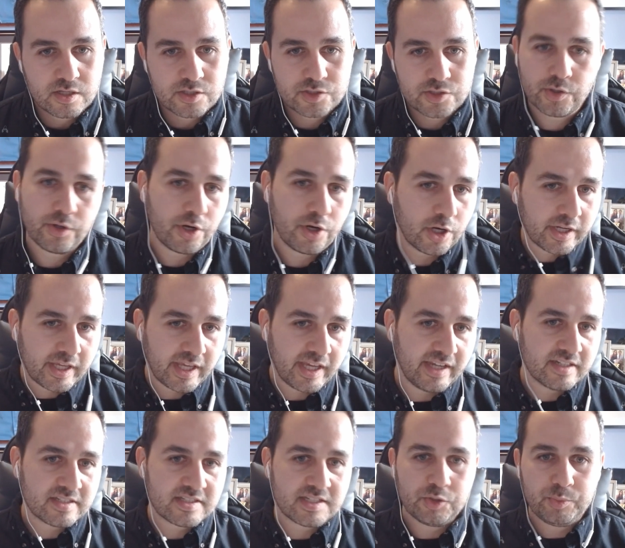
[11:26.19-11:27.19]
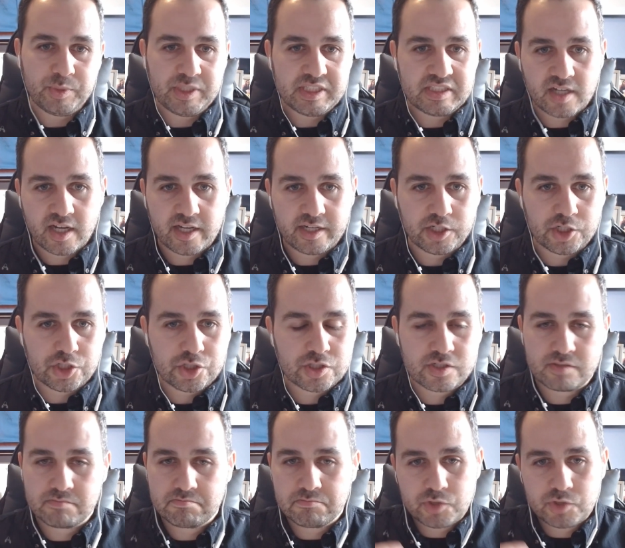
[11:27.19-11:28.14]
So in our case, it would be tonnage,